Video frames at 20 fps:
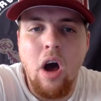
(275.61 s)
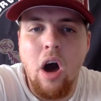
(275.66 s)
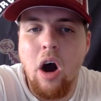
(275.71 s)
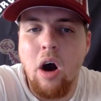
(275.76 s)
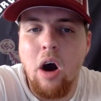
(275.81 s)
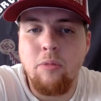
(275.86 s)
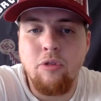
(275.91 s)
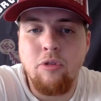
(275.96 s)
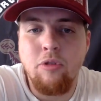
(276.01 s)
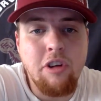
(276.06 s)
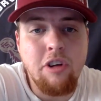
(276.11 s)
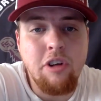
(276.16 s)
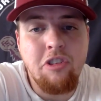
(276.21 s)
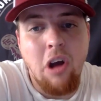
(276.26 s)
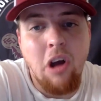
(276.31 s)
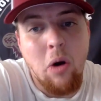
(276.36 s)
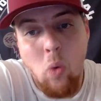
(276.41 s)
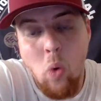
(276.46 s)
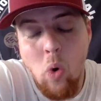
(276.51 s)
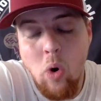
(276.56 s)

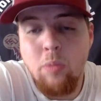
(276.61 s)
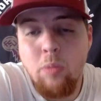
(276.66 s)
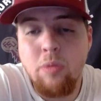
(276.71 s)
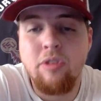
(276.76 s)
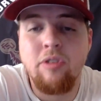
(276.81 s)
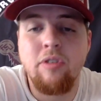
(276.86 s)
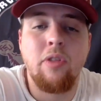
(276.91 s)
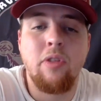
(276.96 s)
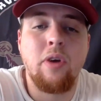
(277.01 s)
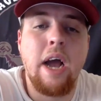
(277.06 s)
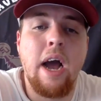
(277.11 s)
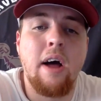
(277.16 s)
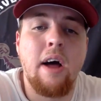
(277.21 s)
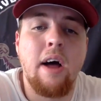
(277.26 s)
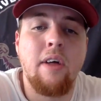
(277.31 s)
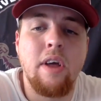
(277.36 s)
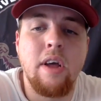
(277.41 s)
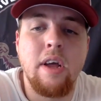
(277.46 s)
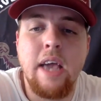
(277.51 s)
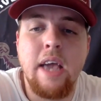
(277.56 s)
Trayshawn Ward was another
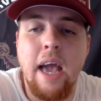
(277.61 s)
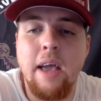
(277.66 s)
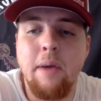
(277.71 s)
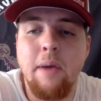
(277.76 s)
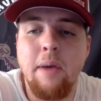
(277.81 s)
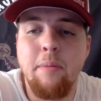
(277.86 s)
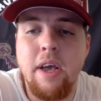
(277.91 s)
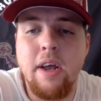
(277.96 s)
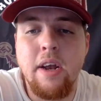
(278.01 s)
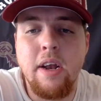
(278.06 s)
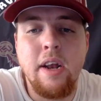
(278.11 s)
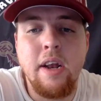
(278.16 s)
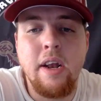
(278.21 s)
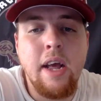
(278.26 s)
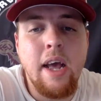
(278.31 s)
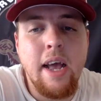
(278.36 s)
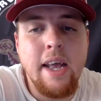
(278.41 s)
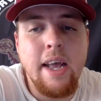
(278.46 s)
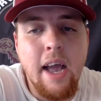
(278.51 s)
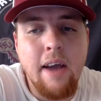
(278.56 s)
guy that came in, and
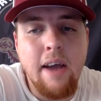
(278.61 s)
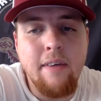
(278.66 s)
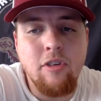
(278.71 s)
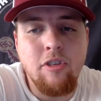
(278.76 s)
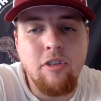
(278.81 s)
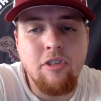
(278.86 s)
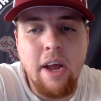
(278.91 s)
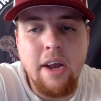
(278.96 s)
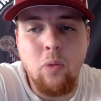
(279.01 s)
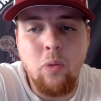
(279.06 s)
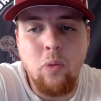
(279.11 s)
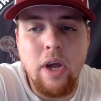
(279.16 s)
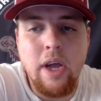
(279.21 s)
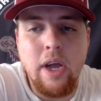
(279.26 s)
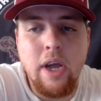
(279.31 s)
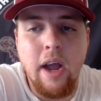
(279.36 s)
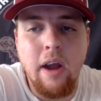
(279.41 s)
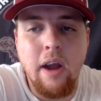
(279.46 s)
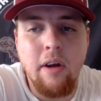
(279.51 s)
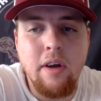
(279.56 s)
he averaged
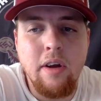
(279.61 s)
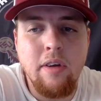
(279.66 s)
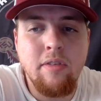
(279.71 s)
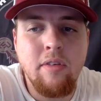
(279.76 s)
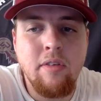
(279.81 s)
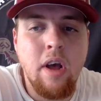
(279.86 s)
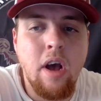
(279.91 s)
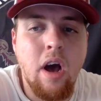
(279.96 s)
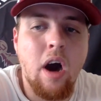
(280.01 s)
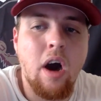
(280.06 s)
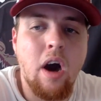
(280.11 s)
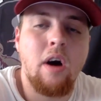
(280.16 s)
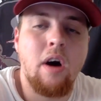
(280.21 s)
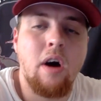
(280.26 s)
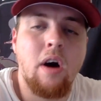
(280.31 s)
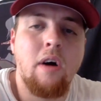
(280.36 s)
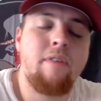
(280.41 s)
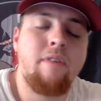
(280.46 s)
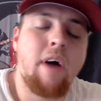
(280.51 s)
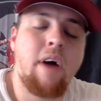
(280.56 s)
81 carries,
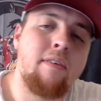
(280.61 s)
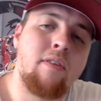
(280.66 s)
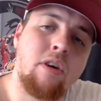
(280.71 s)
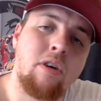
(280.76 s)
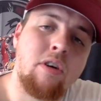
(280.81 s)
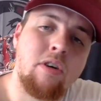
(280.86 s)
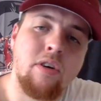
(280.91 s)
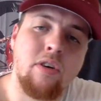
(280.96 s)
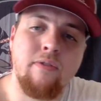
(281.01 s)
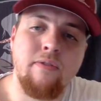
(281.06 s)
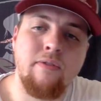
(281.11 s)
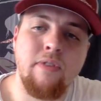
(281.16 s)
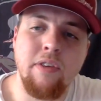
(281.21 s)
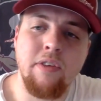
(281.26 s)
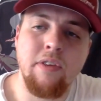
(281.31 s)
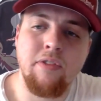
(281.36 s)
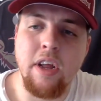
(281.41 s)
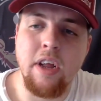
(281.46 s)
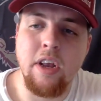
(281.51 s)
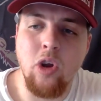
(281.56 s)

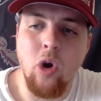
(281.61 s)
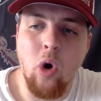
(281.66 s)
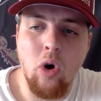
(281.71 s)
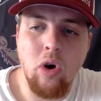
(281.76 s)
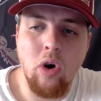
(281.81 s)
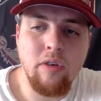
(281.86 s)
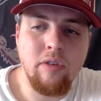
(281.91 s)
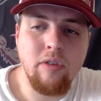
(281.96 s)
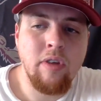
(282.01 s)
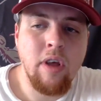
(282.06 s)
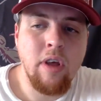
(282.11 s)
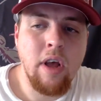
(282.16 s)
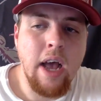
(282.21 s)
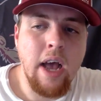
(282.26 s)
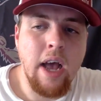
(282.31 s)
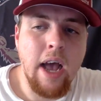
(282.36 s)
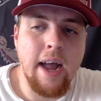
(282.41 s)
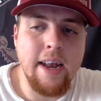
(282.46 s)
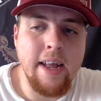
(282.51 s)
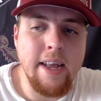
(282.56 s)
515 yards,
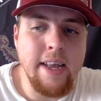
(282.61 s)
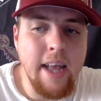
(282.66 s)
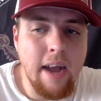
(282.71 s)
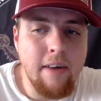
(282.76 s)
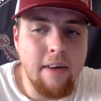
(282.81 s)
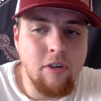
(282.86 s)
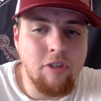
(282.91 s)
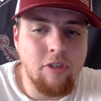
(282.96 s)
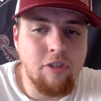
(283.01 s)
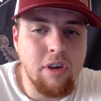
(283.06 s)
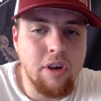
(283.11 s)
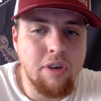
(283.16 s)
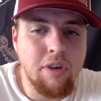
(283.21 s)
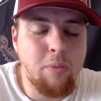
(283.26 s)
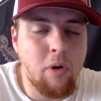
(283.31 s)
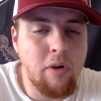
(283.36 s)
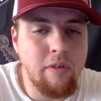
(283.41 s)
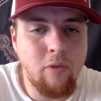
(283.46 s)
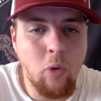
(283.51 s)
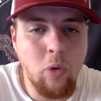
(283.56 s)
and he averaged
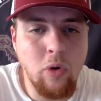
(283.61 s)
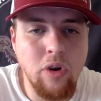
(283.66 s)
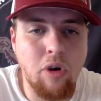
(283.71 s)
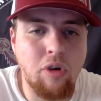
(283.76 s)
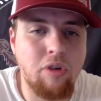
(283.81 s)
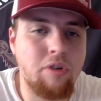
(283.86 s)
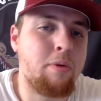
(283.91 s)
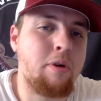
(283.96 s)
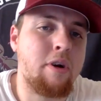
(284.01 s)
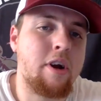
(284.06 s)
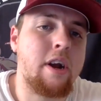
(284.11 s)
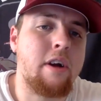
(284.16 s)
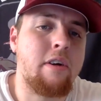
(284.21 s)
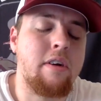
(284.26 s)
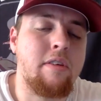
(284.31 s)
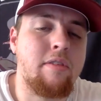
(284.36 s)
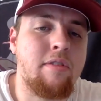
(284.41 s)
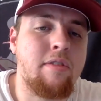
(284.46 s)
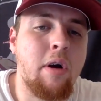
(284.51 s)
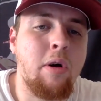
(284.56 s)
6.4 yards per
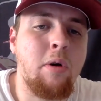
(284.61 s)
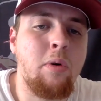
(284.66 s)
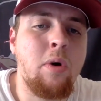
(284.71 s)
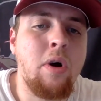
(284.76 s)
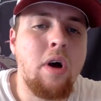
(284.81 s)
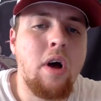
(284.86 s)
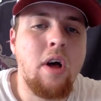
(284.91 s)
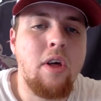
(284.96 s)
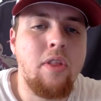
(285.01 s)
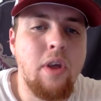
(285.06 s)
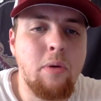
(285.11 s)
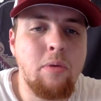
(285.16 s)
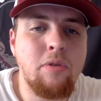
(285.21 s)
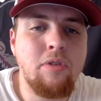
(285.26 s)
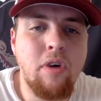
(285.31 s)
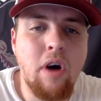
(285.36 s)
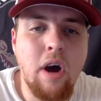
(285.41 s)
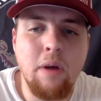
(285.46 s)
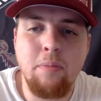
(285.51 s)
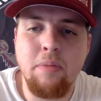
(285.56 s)
carry. So there
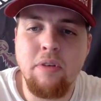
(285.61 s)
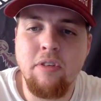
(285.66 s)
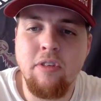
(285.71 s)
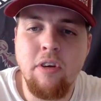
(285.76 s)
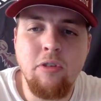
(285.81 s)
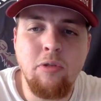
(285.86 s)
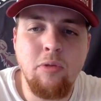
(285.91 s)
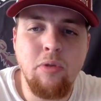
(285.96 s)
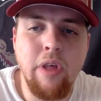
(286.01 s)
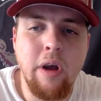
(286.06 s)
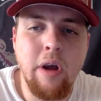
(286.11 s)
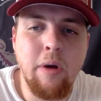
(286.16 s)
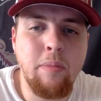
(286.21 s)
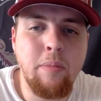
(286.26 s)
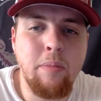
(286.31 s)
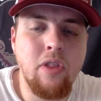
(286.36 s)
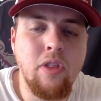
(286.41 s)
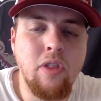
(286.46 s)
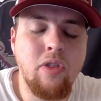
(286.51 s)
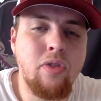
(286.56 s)
was a lot of potential there,
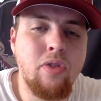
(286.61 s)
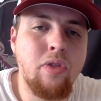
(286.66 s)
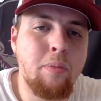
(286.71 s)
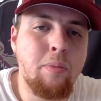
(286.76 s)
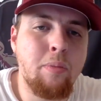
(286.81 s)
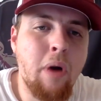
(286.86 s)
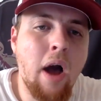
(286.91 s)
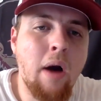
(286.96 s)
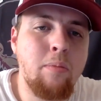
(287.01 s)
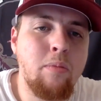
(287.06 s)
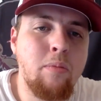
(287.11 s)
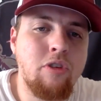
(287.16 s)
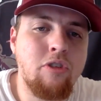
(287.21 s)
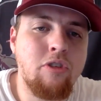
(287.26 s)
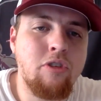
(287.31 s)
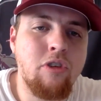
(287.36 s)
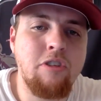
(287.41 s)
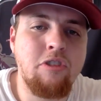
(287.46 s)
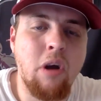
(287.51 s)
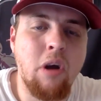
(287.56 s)
but the problem with
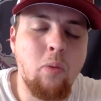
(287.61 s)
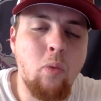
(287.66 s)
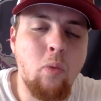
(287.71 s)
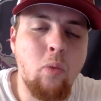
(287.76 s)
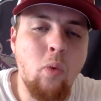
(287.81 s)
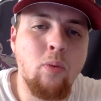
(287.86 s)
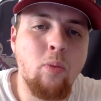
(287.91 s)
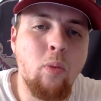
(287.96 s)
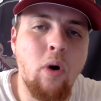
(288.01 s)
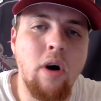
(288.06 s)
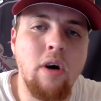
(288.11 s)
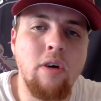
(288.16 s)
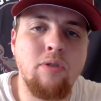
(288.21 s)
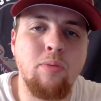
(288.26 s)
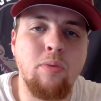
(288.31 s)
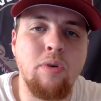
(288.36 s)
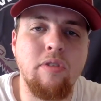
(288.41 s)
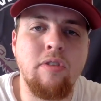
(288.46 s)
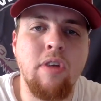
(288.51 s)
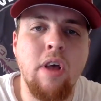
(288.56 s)
Trayshawn Ward
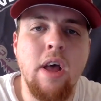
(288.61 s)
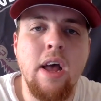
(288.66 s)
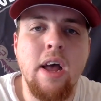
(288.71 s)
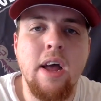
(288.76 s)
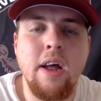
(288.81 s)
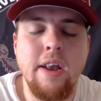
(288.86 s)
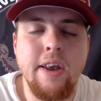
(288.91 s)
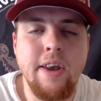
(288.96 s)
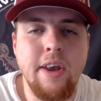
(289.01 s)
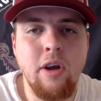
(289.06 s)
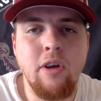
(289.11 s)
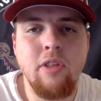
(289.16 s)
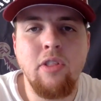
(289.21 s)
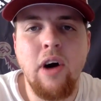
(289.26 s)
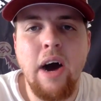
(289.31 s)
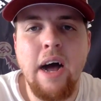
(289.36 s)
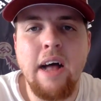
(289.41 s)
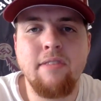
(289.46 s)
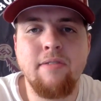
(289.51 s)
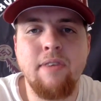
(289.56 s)
was during
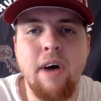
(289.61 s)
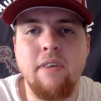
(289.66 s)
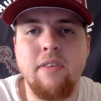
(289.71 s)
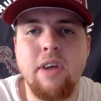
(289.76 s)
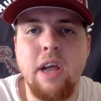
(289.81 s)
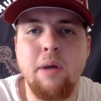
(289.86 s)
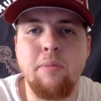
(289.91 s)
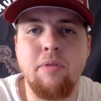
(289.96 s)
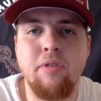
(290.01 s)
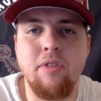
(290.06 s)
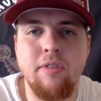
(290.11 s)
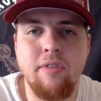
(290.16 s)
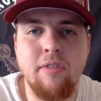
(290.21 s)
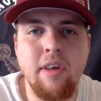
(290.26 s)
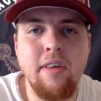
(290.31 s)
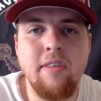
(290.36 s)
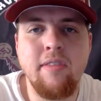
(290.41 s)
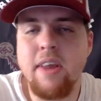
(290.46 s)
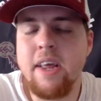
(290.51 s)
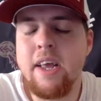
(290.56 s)
the last 5 games of the
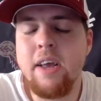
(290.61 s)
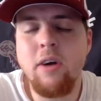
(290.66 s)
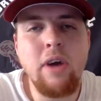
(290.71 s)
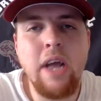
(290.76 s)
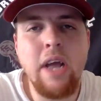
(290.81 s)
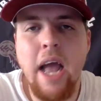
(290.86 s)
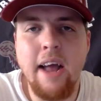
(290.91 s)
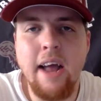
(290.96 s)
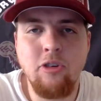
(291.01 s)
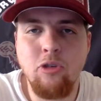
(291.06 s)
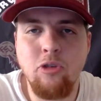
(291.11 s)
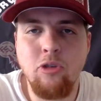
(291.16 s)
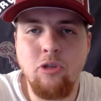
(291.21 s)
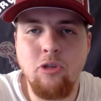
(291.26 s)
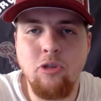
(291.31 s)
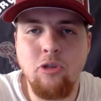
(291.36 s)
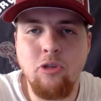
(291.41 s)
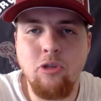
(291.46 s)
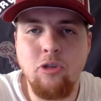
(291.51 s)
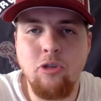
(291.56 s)
season, he only had
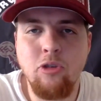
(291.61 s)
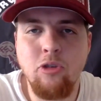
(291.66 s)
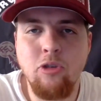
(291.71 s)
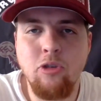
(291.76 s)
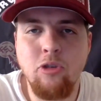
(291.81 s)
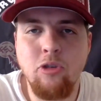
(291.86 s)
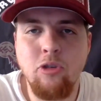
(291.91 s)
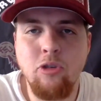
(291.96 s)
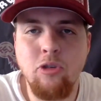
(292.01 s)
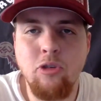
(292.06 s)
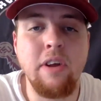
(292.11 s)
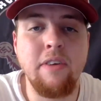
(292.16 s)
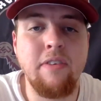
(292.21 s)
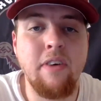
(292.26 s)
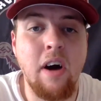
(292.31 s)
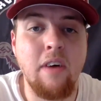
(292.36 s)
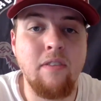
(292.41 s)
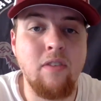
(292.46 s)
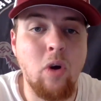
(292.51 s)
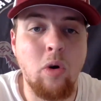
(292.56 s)
12 carries for
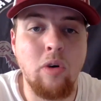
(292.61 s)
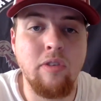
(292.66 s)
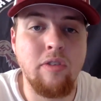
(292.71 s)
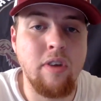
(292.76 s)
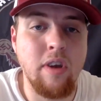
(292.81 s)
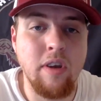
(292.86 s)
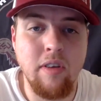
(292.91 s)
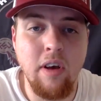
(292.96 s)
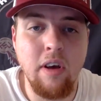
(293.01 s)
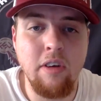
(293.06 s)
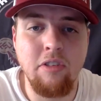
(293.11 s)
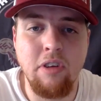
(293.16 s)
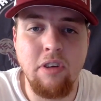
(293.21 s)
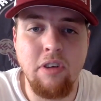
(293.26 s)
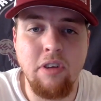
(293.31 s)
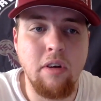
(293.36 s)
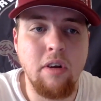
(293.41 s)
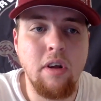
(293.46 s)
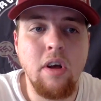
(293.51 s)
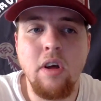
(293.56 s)
75 yards and a
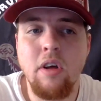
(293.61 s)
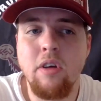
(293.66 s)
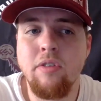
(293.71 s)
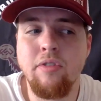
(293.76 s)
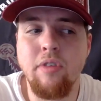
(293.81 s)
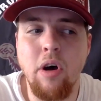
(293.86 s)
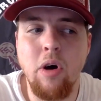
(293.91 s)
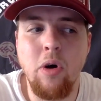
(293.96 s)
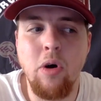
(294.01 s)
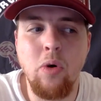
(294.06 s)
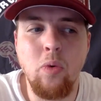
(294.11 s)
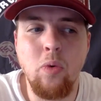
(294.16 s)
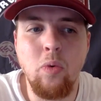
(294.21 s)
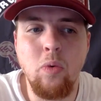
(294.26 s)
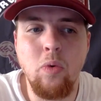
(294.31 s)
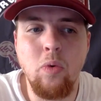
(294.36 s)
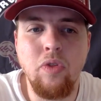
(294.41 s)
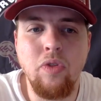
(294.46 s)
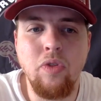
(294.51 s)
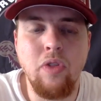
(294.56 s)
touchdown.
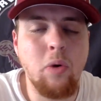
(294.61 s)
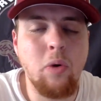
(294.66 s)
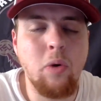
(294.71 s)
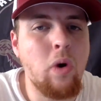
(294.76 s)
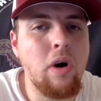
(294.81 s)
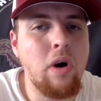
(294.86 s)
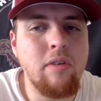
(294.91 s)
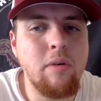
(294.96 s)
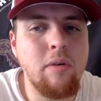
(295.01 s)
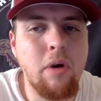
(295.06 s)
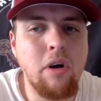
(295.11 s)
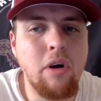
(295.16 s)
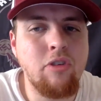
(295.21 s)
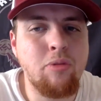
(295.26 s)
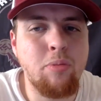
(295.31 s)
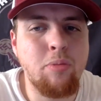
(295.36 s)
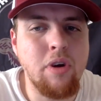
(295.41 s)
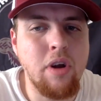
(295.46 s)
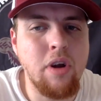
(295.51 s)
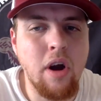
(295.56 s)
So there wasn't
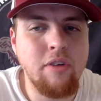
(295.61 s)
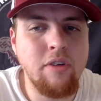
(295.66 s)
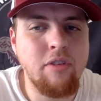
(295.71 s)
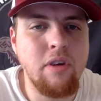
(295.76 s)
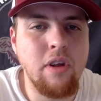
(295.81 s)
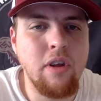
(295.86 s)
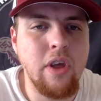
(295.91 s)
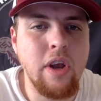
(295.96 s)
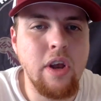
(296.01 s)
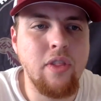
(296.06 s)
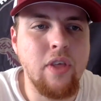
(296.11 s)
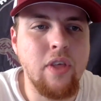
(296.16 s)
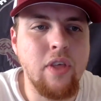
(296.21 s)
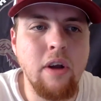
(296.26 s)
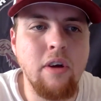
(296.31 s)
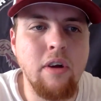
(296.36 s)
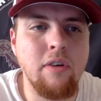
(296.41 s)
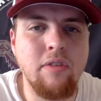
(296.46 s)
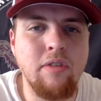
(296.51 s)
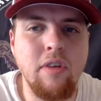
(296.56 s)
much production at the end of the
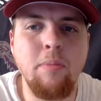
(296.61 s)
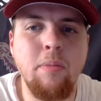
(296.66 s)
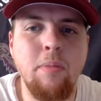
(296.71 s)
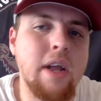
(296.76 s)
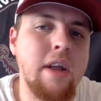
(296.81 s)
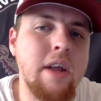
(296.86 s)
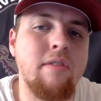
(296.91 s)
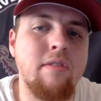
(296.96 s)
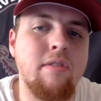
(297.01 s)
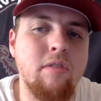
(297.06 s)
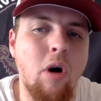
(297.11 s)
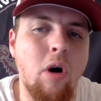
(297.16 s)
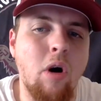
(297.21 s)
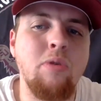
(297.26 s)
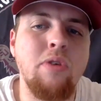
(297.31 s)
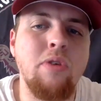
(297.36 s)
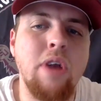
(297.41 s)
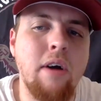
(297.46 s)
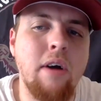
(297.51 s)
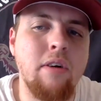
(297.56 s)
year. It seemed like he
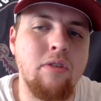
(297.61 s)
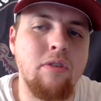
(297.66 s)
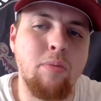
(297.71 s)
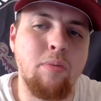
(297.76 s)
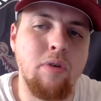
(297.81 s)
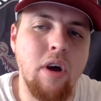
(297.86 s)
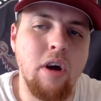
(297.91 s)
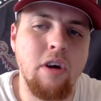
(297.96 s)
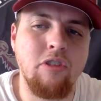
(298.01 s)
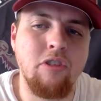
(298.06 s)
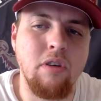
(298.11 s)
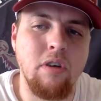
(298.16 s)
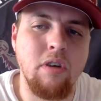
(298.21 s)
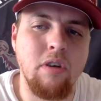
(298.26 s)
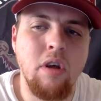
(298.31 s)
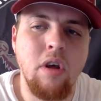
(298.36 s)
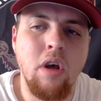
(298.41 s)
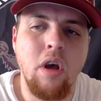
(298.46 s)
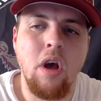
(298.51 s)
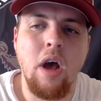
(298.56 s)
slowed down his production.